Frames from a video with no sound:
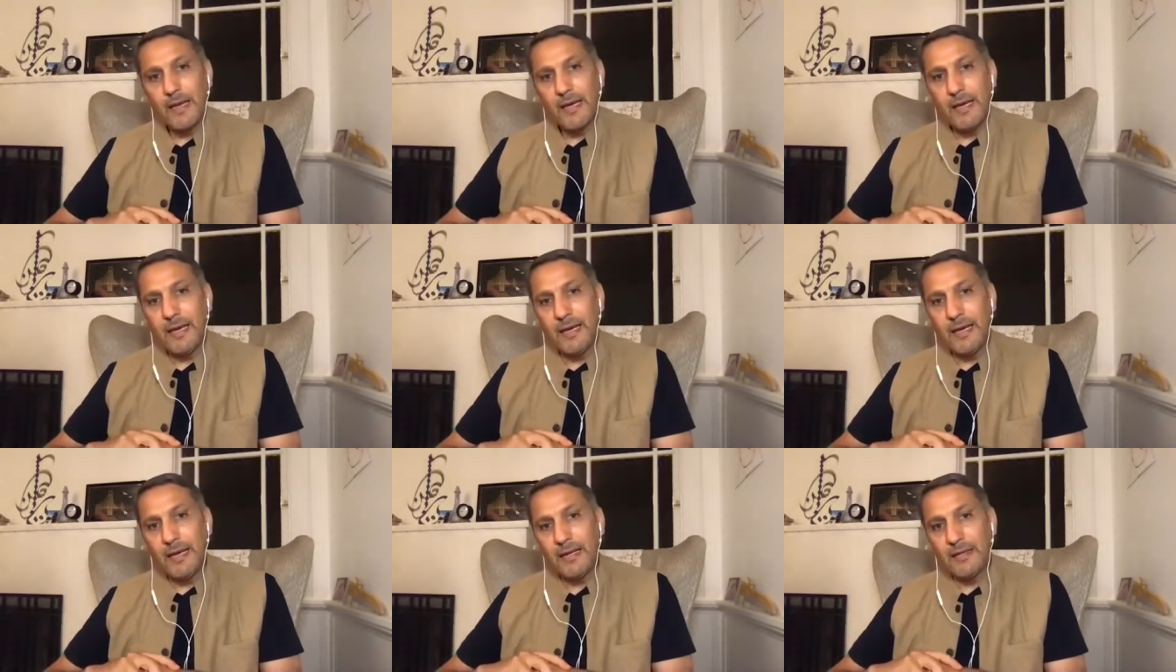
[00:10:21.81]

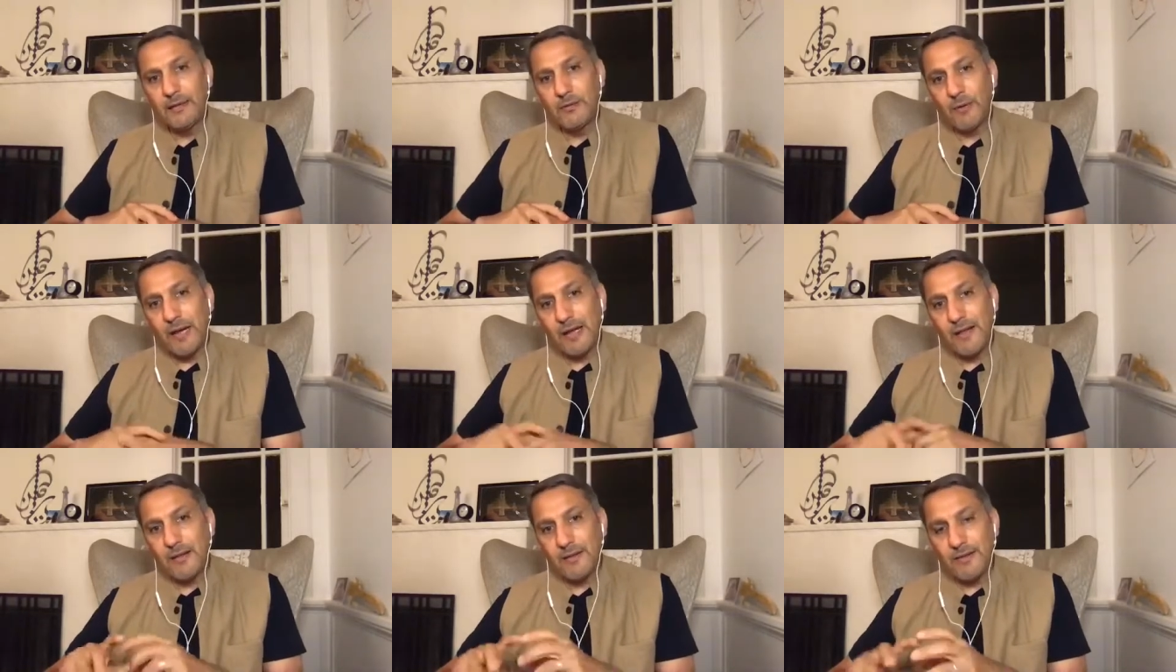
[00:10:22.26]
and
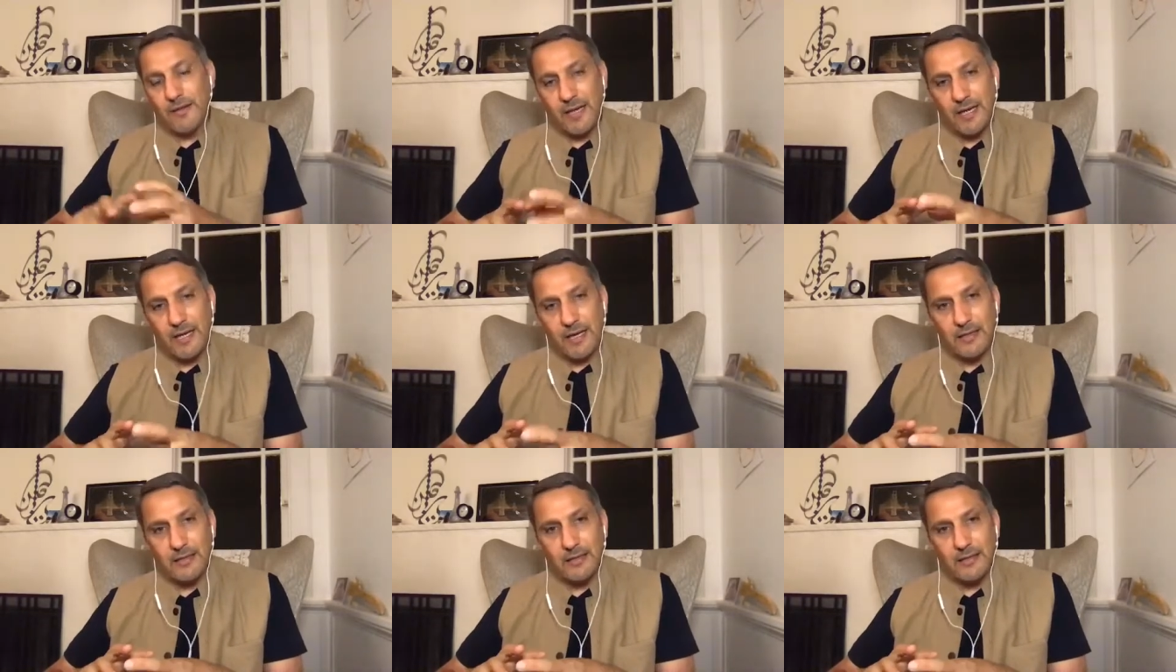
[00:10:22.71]
rather
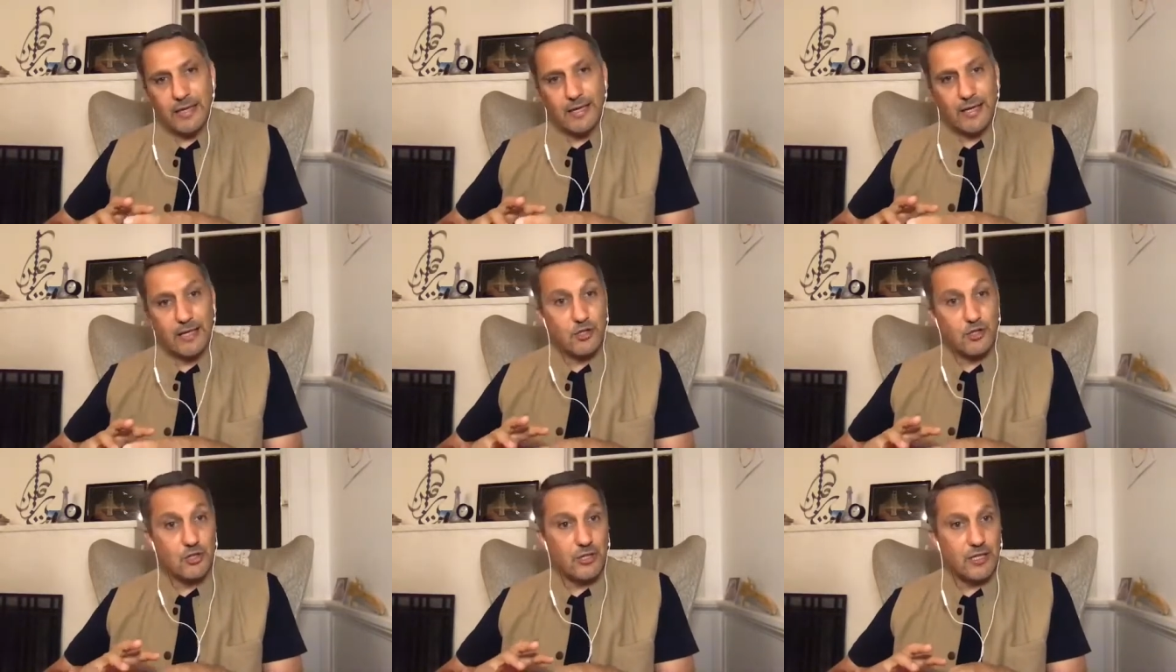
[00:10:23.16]
than
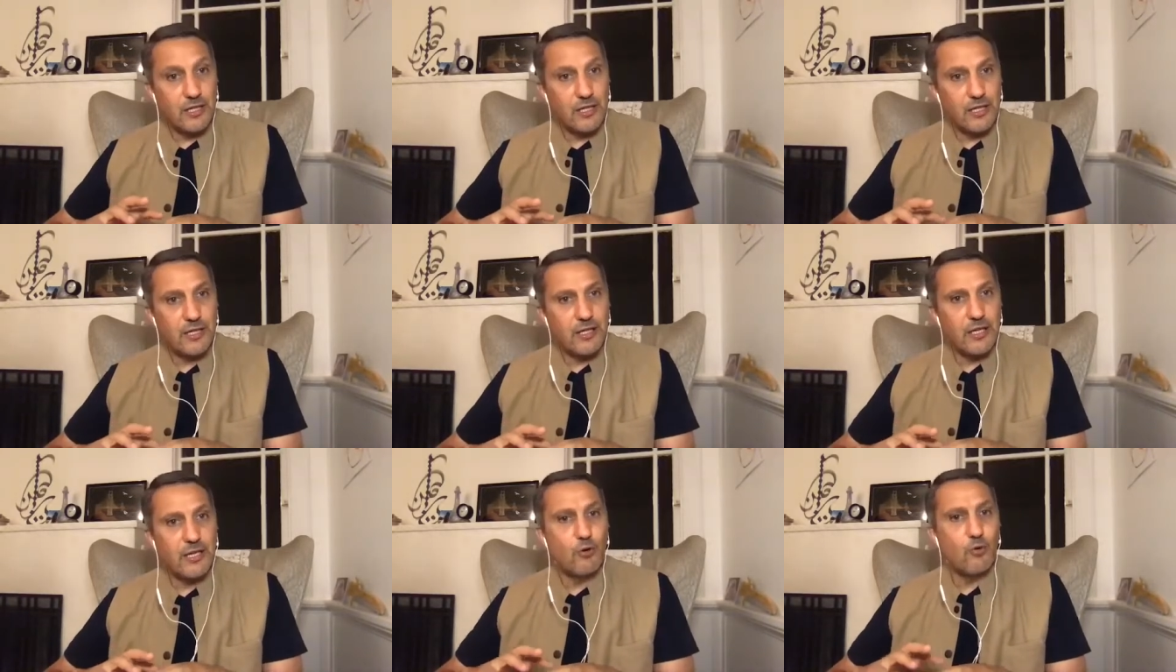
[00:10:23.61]

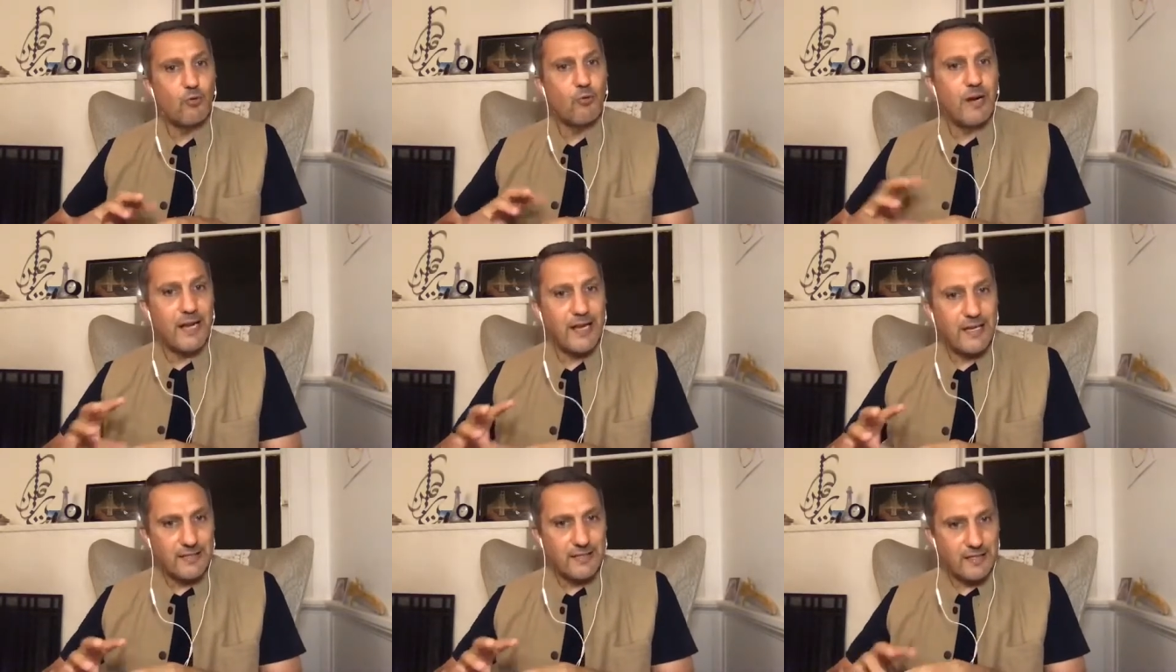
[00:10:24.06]
actually
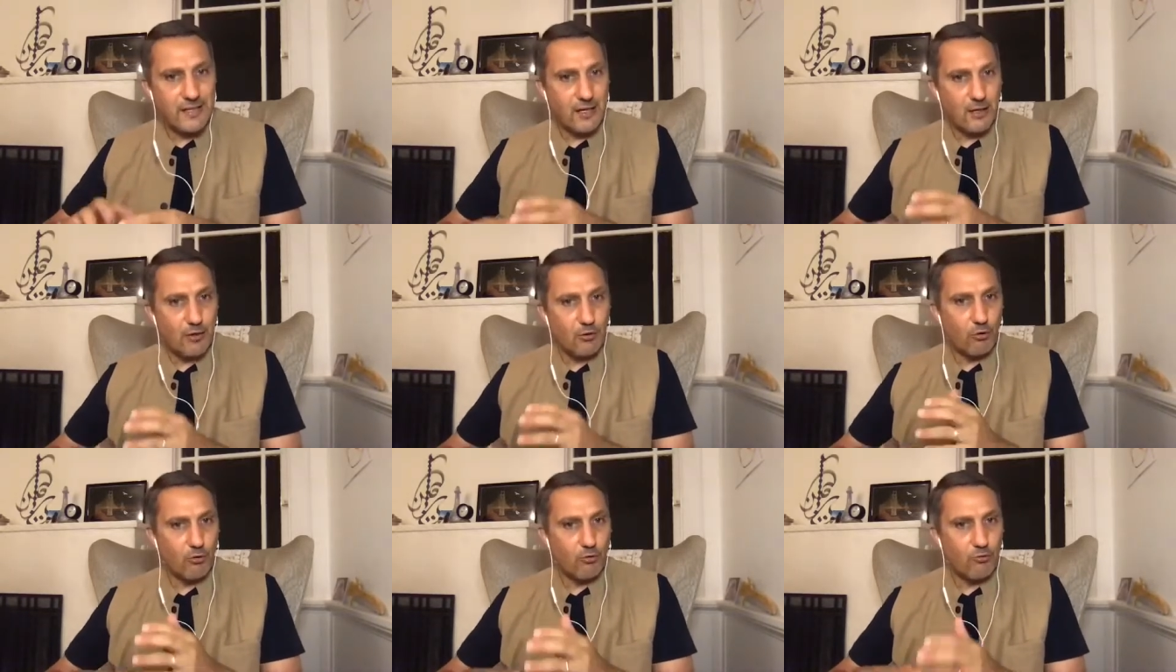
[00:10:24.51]
erasing
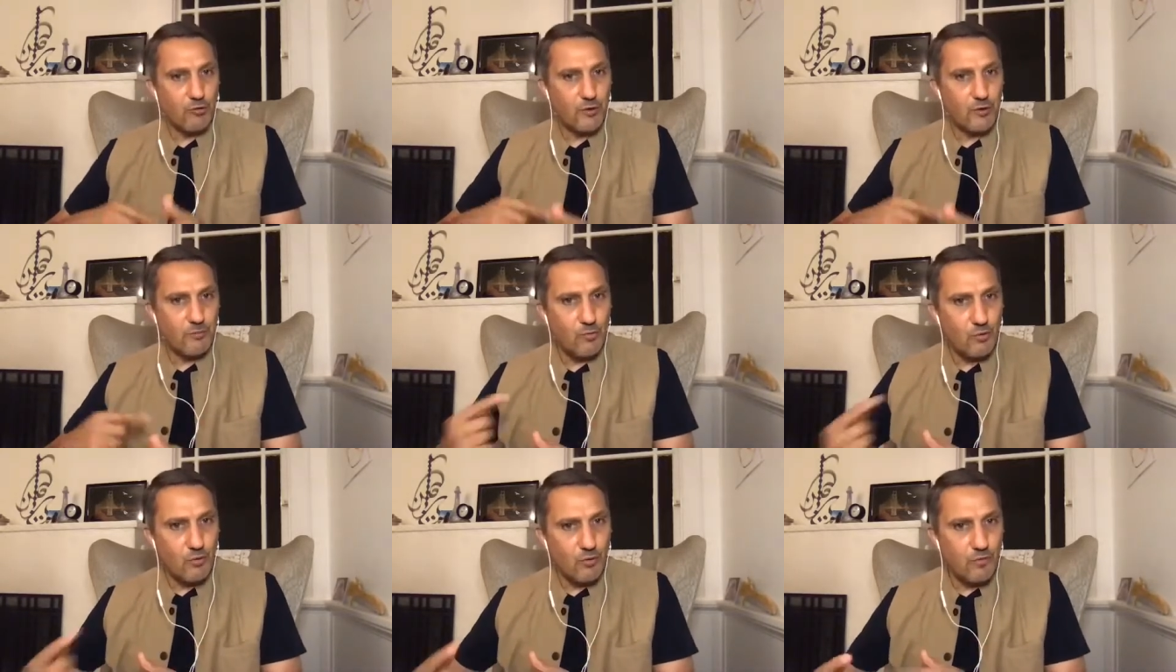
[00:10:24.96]
or
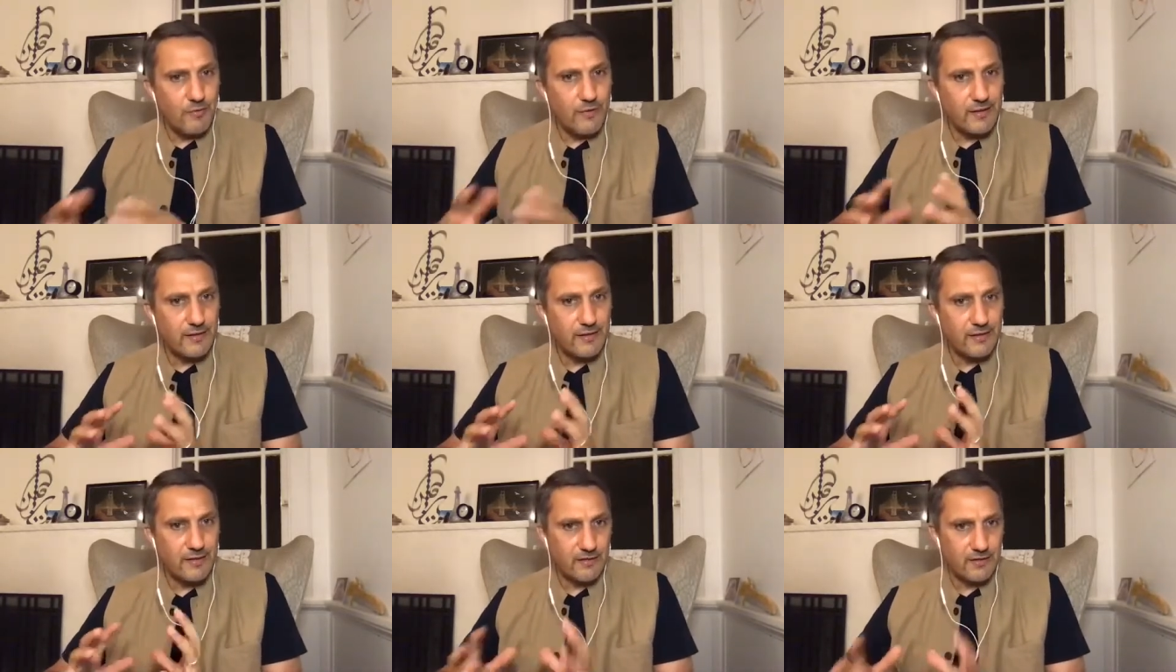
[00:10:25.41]

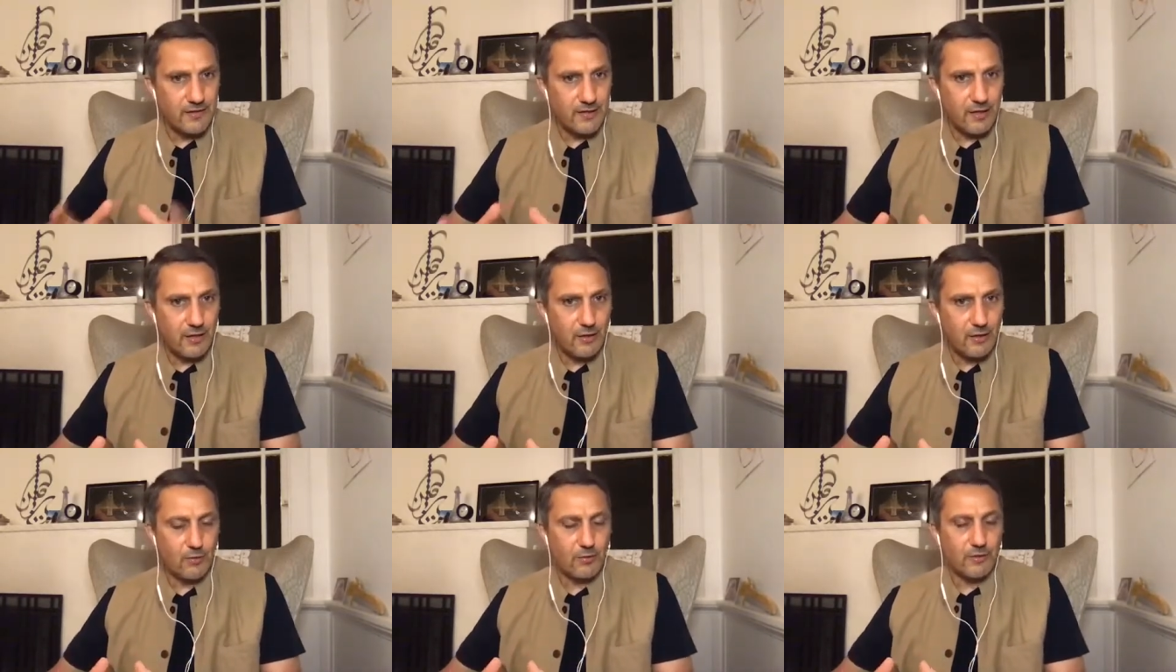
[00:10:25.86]
removing the
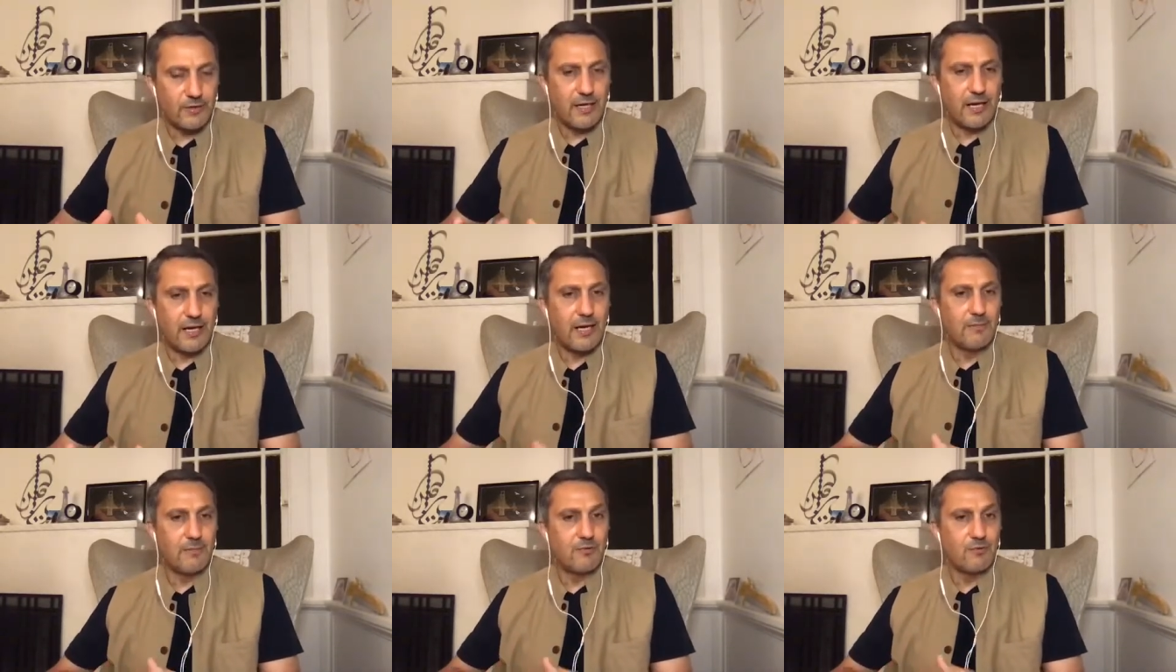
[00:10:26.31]

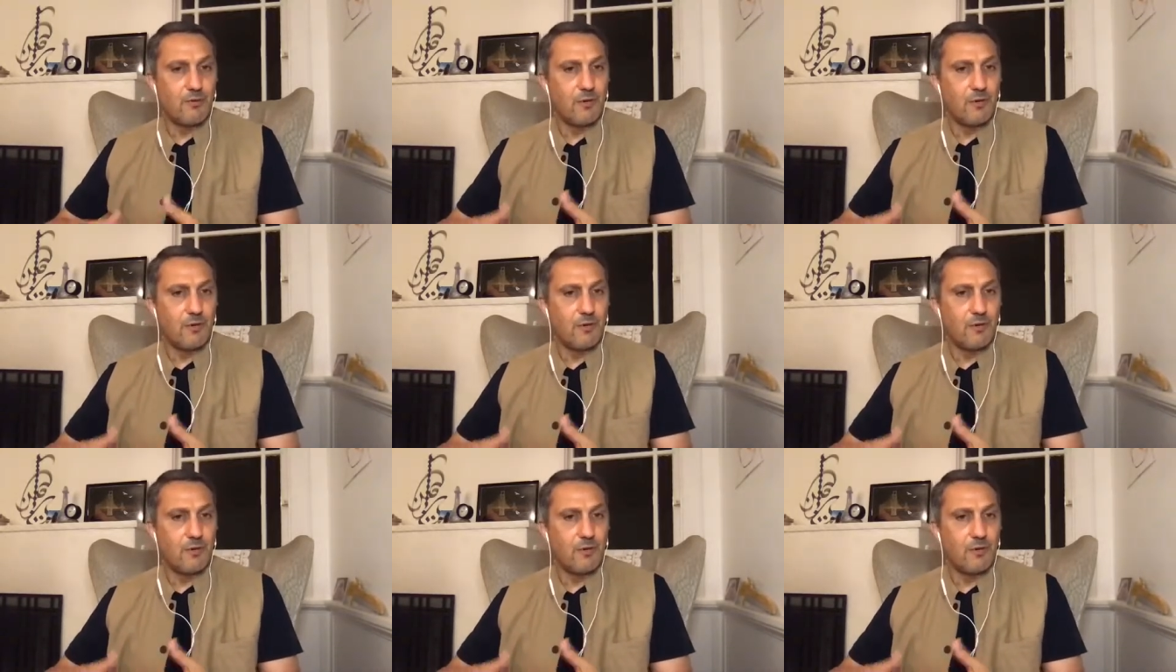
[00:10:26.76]
stereotypes,